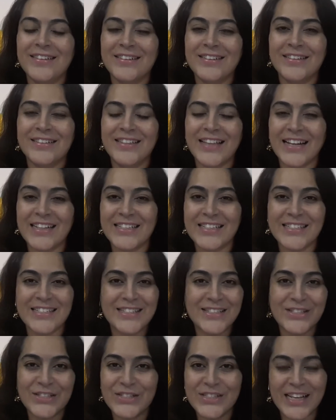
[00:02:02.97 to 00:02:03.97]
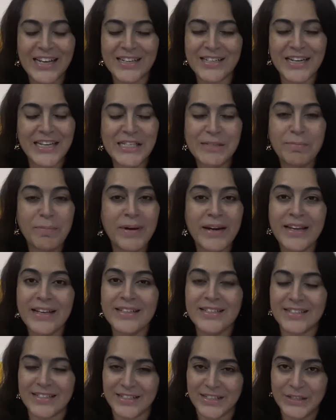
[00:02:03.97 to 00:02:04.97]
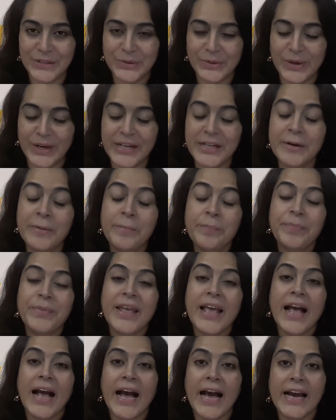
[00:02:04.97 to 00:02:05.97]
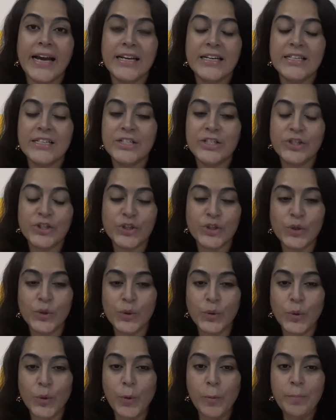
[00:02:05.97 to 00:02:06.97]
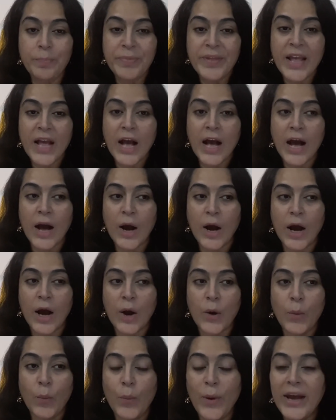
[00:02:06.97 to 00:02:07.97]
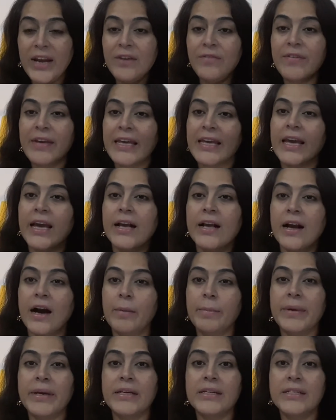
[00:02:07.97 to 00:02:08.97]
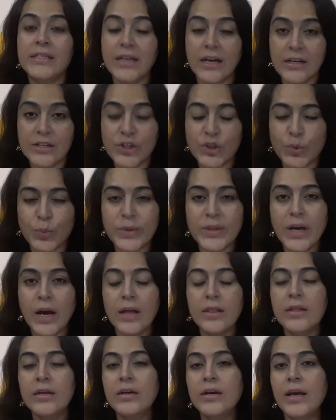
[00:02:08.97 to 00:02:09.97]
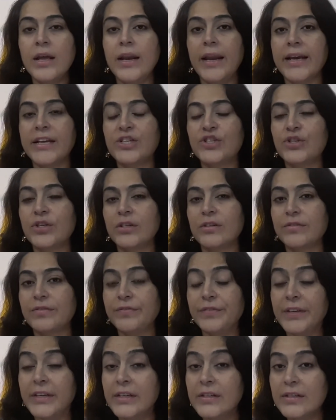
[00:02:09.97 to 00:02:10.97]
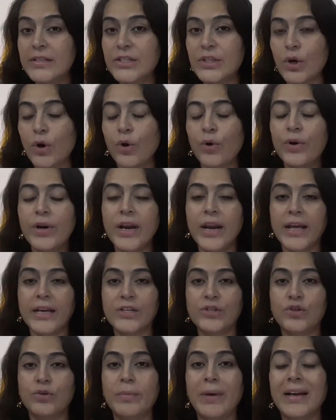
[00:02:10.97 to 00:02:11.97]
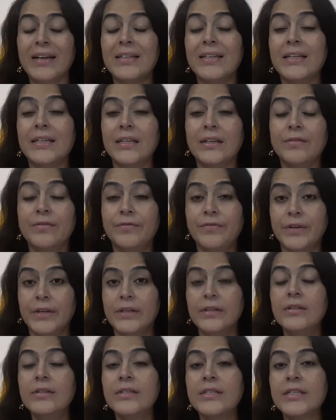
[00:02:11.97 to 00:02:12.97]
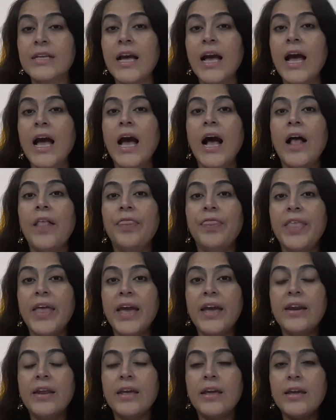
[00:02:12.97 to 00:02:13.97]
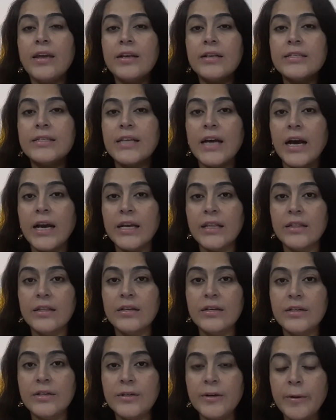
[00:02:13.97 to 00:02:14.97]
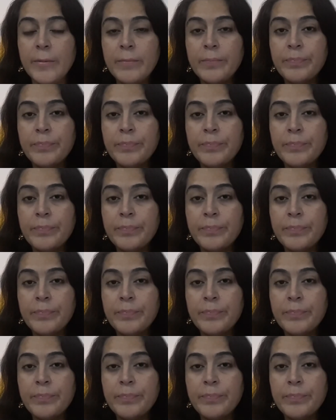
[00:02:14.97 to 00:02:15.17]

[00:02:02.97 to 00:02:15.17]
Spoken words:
that explains it, right? And so when we come in touch with other electric fields or electromagnetic fields, there is either